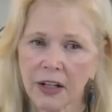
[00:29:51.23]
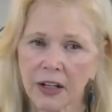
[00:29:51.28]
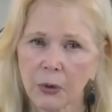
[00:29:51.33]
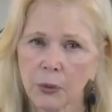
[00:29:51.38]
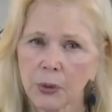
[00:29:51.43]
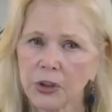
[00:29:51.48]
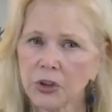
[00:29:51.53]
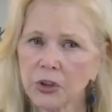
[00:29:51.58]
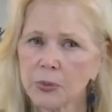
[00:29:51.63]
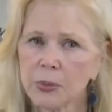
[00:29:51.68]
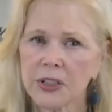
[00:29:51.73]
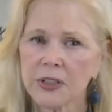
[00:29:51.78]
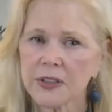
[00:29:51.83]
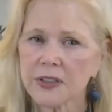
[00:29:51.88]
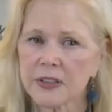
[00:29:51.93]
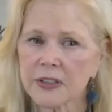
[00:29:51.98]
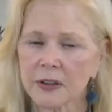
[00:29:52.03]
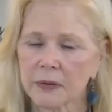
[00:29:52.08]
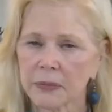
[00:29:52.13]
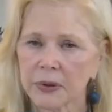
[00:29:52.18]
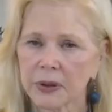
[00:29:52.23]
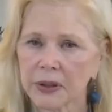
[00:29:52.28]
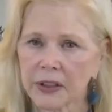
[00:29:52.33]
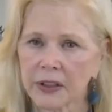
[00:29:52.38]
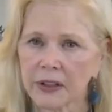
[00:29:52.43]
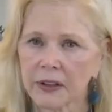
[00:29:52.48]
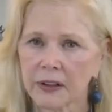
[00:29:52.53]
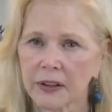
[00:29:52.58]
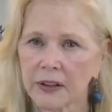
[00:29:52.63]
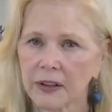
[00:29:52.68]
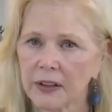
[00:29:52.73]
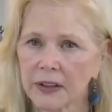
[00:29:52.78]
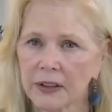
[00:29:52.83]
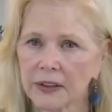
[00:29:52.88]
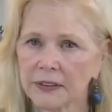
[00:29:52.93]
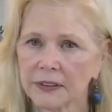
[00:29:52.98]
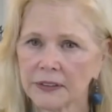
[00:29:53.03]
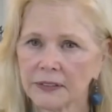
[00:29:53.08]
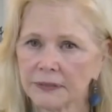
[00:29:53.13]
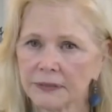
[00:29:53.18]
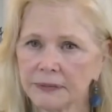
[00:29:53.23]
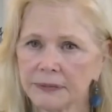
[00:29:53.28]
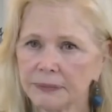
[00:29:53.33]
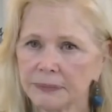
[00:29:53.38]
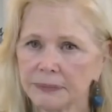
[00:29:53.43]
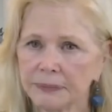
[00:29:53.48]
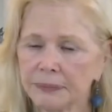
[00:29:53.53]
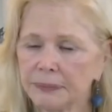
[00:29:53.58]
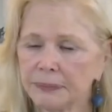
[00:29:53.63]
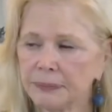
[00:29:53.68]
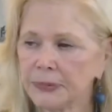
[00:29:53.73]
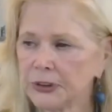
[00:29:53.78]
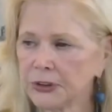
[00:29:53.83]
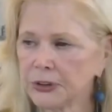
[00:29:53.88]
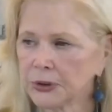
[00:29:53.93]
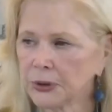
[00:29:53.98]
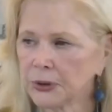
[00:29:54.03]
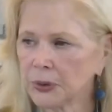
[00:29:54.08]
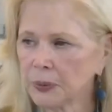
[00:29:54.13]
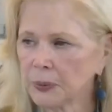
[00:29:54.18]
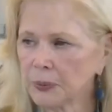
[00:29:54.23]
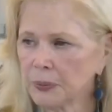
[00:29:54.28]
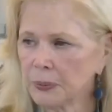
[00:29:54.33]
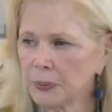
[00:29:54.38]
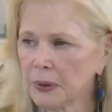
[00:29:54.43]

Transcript: When you meet somebody, uh, you know,